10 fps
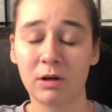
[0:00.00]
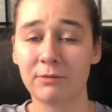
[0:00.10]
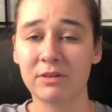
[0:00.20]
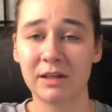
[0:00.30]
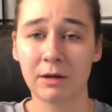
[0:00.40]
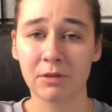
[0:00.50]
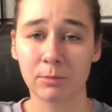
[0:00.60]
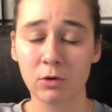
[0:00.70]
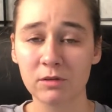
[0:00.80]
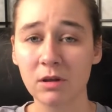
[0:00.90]
never take out the
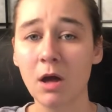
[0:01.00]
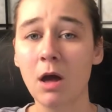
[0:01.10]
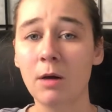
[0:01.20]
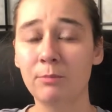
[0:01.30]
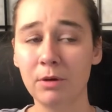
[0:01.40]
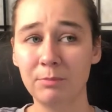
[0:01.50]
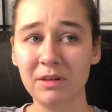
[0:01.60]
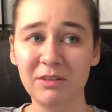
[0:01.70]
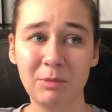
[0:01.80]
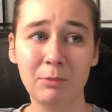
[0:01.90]
birds. But
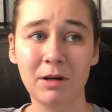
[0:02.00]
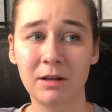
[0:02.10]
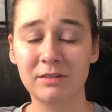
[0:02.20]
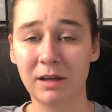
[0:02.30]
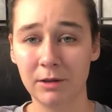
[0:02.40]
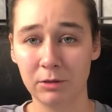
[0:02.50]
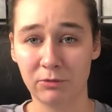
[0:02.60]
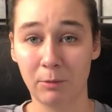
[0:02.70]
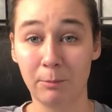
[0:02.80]
believe me when I'll tell you from